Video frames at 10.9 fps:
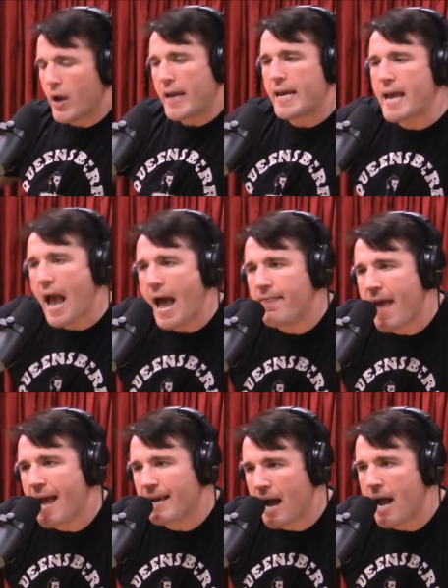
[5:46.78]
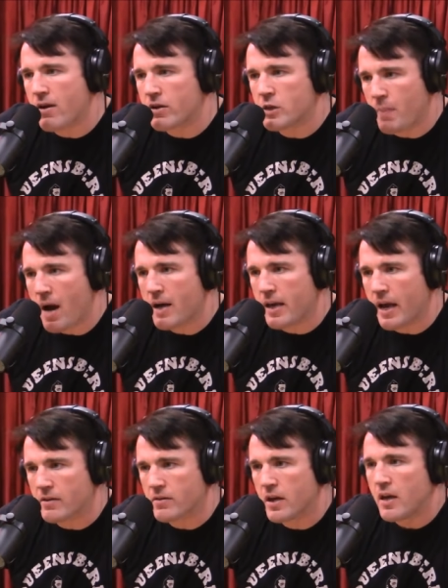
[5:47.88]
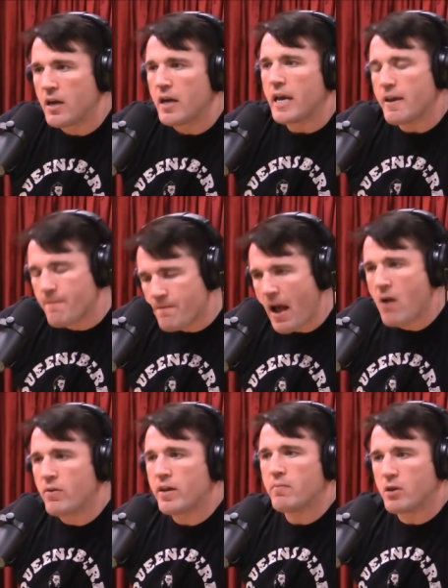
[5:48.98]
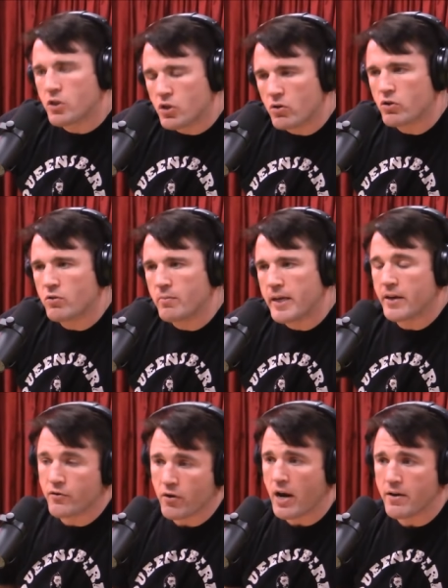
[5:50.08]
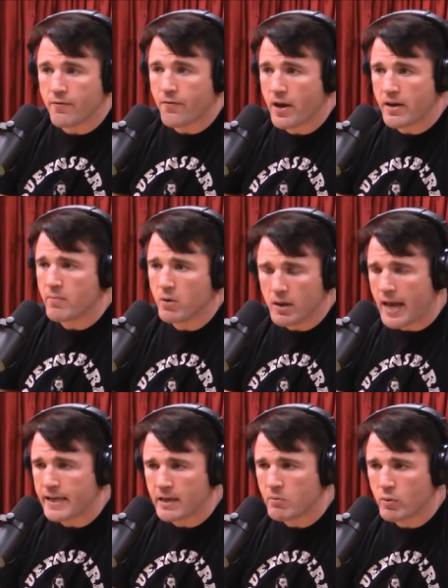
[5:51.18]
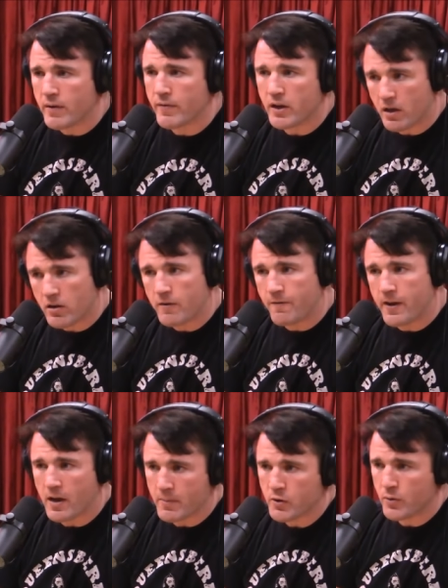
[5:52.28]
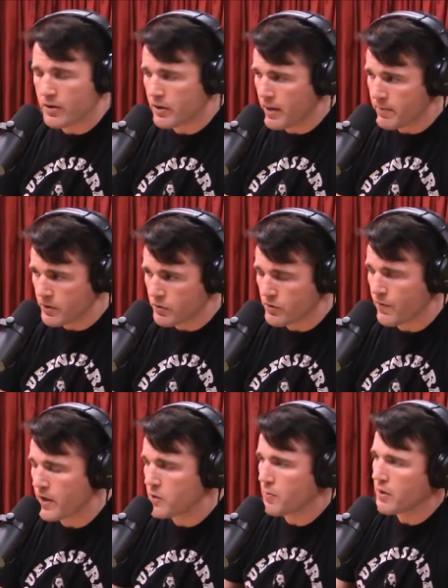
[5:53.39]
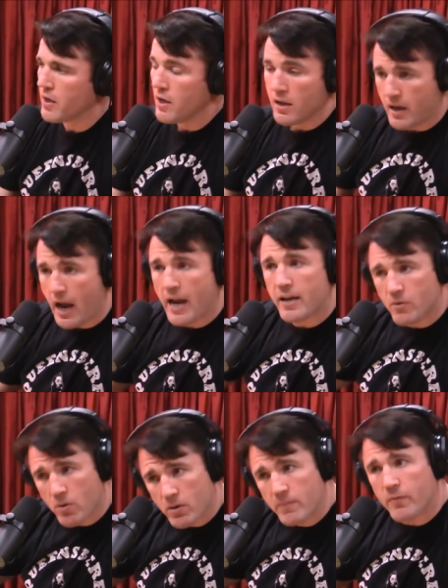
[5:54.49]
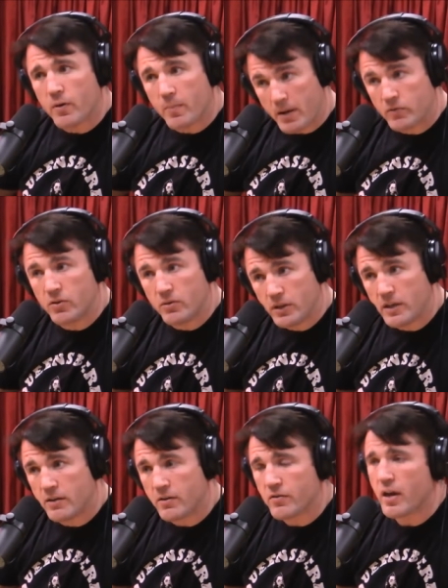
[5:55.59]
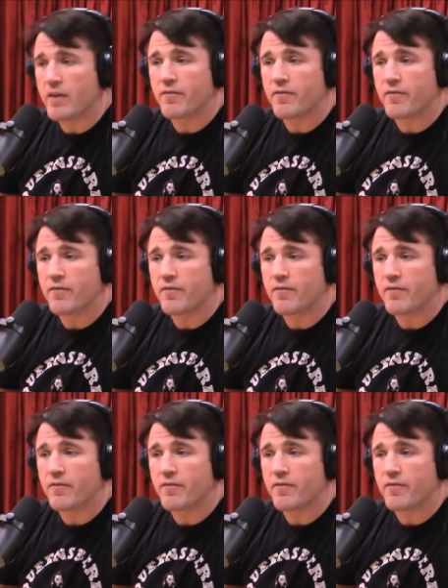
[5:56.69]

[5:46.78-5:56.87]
He had that guy on his podcast. Yes. He found him on social media, tried to friend him or like him or whatever you call it on Facebook. I'm a Twitter guy, but this was Facebook. Guy ignored him for about two years and